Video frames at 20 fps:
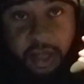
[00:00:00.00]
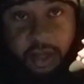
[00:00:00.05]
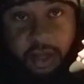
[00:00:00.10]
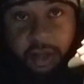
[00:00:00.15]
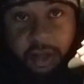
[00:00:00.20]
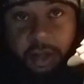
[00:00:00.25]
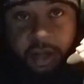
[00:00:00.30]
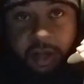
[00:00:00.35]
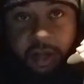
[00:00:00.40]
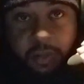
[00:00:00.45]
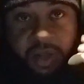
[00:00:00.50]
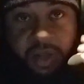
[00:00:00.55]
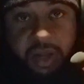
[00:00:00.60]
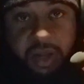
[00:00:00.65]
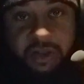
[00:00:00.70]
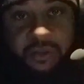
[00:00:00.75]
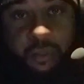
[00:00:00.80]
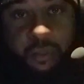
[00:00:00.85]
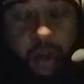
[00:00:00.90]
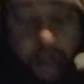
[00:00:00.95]
Him and
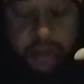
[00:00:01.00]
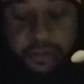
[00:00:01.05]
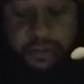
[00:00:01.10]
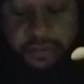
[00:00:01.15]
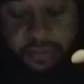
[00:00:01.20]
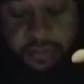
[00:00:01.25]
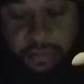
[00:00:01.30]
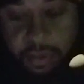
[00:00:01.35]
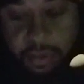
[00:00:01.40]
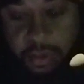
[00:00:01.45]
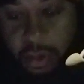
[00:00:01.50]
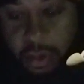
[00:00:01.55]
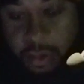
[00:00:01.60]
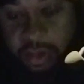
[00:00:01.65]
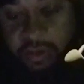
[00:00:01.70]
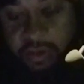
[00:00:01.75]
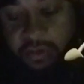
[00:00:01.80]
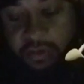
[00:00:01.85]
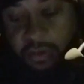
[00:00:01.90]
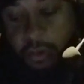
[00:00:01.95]
his wife.
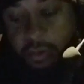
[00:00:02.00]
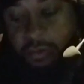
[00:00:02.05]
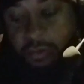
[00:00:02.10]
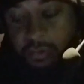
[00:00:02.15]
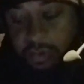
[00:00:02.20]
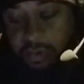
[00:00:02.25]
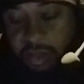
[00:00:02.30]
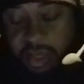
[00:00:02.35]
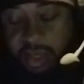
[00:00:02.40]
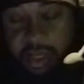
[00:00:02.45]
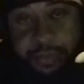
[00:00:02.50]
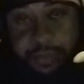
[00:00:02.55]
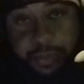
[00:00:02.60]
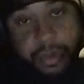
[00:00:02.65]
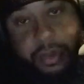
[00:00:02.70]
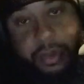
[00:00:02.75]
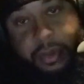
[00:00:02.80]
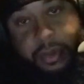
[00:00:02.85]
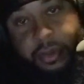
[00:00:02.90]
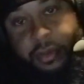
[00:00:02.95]
He's told to keep.
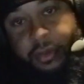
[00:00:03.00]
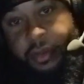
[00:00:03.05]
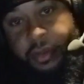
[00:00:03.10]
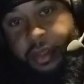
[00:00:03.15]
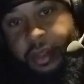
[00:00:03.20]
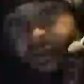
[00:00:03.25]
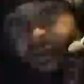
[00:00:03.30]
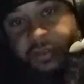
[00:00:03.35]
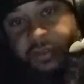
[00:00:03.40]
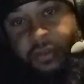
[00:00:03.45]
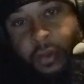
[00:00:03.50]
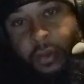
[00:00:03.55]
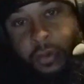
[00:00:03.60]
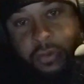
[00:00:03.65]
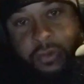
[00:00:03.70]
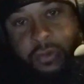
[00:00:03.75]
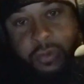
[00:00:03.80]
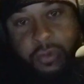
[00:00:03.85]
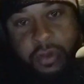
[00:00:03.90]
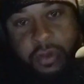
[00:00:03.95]
He's
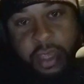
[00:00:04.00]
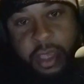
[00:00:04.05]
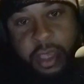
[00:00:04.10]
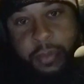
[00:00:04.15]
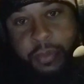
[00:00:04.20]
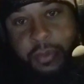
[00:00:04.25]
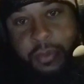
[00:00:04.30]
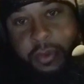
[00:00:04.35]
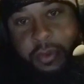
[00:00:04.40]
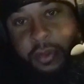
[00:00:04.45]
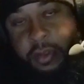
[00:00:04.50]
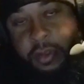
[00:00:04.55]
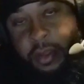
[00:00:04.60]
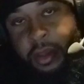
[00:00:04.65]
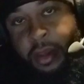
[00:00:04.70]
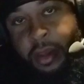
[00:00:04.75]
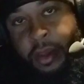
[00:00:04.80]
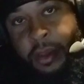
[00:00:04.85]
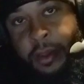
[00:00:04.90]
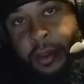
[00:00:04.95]
told to keep
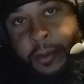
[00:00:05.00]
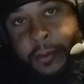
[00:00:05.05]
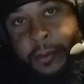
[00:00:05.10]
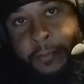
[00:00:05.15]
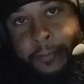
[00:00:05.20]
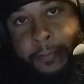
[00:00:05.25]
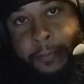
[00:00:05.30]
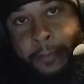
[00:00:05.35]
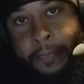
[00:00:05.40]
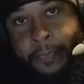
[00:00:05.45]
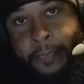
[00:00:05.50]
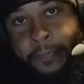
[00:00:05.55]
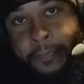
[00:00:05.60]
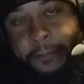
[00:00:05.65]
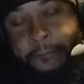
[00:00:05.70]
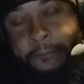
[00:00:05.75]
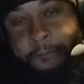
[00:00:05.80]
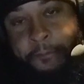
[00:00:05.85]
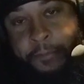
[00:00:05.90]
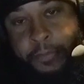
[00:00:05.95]
the
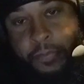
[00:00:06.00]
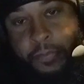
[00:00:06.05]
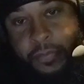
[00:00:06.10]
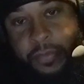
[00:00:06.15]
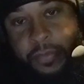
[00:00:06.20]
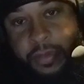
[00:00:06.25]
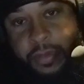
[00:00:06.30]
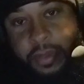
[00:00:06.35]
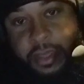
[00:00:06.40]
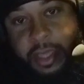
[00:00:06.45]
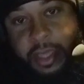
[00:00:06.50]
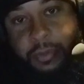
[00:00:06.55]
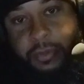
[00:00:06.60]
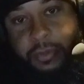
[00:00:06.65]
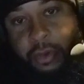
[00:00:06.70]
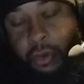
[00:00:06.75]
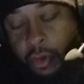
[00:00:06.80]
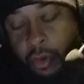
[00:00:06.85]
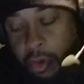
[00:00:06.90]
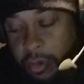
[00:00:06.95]

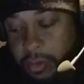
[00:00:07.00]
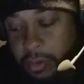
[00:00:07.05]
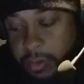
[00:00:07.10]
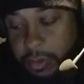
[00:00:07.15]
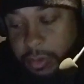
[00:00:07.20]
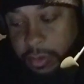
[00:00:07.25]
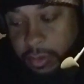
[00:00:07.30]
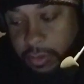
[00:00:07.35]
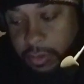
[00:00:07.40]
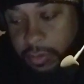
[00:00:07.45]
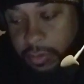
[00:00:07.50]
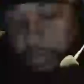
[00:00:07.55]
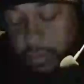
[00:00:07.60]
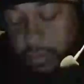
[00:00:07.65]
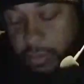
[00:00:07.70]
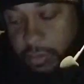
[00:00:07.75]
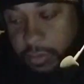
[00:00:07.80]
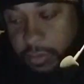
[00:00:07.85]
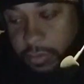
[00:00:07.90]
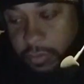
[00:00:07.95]
garden.
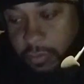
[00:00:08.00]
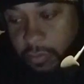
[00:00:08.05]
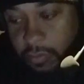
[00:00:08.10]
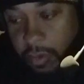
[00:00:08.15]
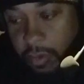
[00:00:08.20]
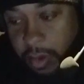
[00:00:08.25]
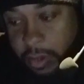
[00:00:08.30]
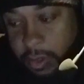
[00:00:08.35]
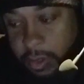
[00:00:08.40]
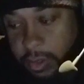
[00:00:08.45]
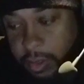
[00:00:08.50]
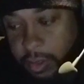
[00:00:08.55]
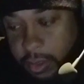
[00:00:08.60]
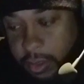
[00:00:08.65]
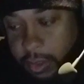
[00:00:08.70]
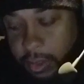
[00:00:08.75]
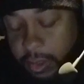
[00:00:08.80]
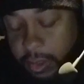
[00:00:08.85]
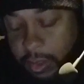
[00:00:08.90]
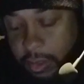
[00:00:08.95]
Right.
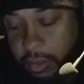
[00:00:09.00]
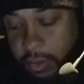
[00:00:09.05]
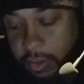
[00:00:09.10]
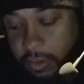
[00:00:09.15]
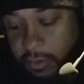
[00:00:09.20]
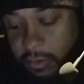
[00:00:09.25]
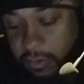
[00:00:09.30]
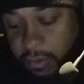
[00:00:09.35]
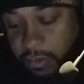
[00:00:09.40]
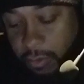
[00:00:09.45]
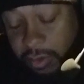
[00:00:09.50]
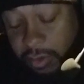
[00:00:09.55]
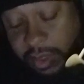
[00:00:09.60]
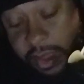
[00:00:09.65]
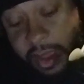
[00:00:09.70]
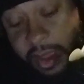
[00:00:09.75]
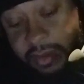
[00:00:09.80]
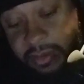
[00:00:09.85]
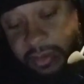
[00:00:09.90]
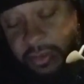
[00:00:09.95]
So he
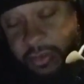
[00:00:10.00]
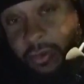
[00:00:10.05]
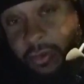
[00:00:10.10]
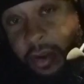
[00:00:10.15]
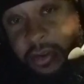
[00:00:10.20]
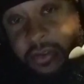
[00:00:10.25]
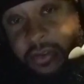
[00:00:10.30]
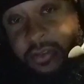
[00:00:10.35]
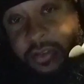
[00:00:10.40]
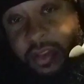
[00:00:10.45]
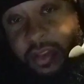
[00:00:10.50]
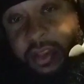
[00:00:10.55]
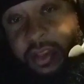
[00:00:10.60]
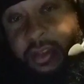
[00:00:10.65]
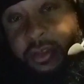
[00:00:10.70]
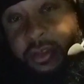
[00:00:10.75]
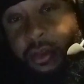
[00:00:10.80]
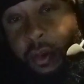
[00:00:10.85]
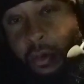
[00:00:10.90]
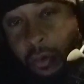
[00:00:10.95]
has instructions. He
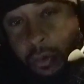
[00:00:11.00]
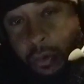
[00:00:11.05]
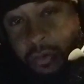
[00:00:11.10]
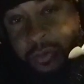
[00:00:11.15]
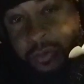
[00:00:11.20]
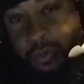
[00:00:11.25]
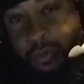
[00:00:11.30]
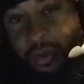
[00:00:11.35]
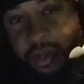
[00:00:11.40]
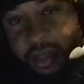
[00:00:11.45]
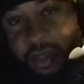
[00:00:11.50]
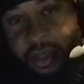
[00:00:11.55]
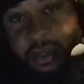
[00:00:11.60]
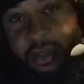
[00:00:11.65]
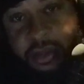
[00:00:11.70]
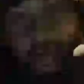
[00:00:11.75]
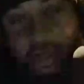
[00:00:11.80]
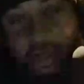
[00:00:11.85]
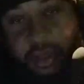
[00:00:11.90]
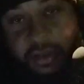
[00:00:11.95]
knows what he
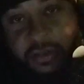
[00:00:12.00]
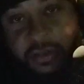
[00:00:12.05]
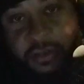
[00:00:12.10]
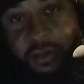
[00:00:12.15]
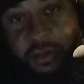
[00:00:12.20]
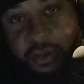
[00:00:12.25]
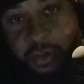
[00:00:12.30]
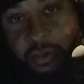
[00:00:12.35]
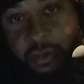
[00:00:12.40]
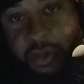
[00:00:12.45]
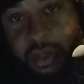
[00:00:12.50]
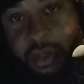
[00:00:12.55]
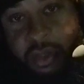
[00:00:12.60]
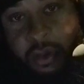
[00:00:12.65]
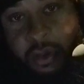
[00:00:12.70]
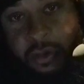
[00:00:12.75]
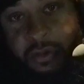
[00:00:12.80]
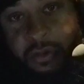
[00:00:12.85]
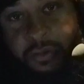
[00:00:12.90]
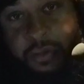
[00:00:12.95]
needs to do. He
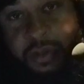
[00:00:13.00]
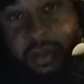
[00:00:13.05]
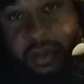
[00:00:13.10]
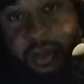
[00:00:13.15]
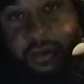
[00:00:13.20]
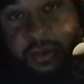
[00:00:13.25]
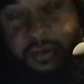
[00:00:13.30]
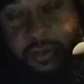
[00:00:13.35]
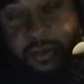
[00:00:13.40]
knows what needs